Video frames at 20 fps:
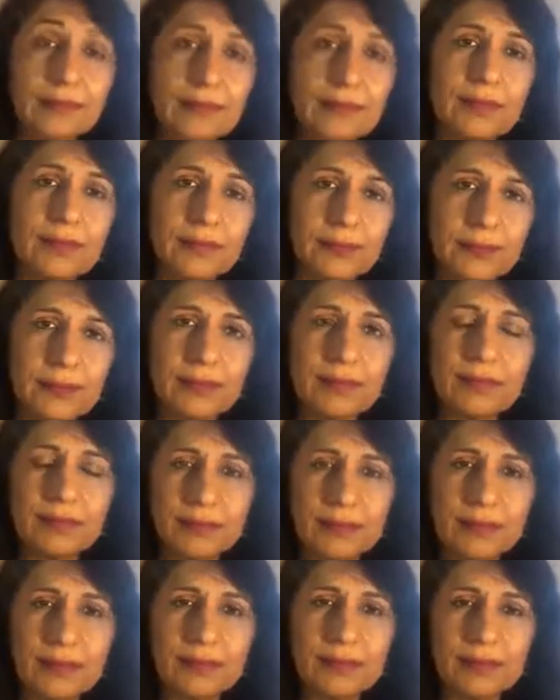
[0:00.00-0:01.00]

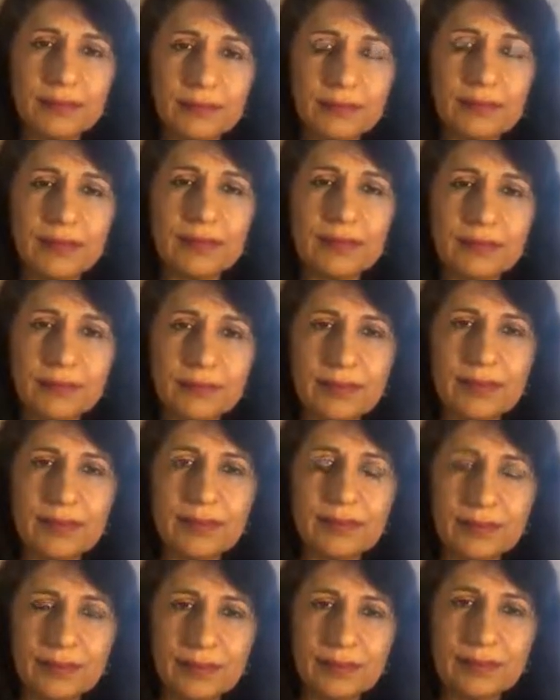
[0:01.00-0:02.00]

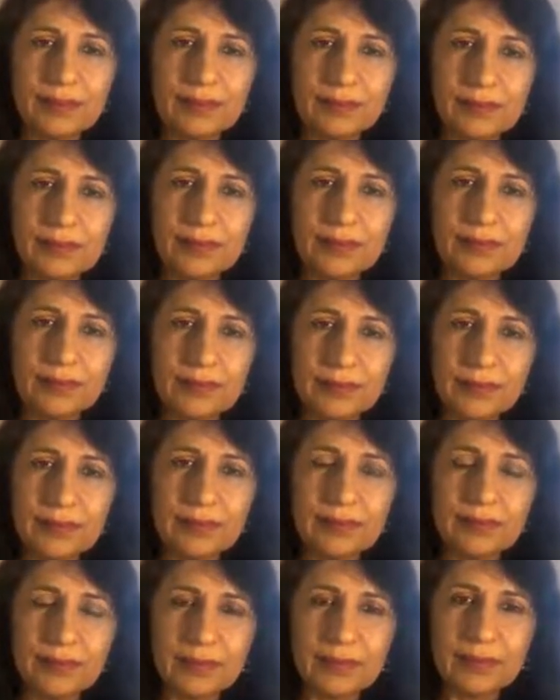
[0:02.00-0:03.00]

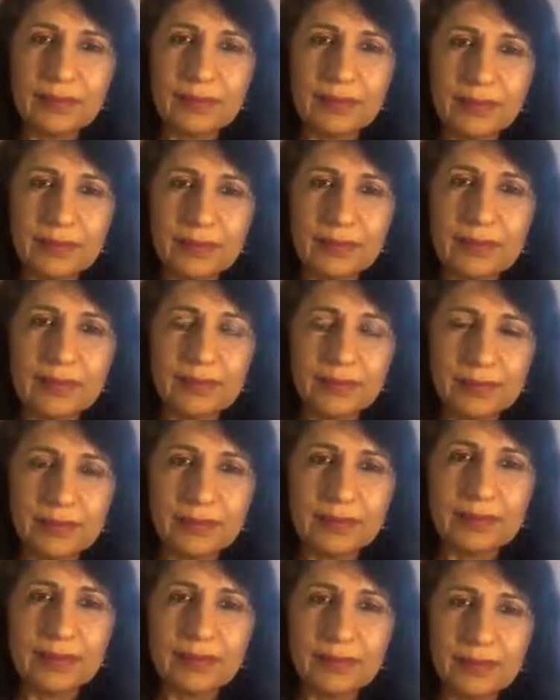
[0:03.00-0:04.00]

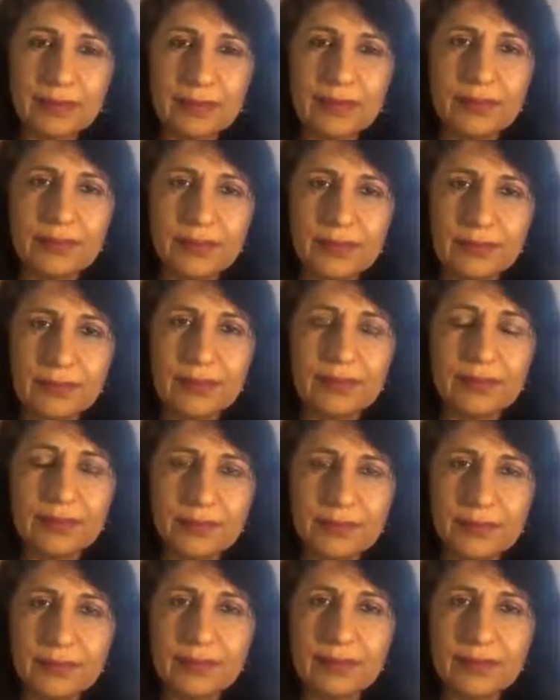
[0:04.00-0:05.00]

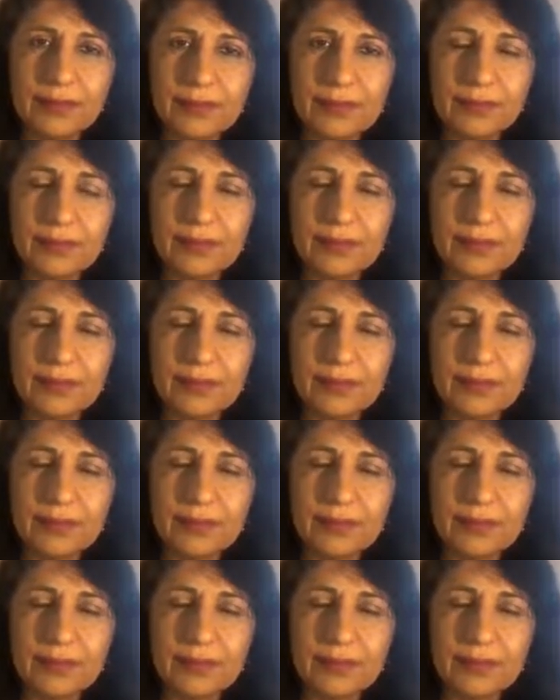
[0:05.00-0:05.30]
No words are spoken by the person on screen.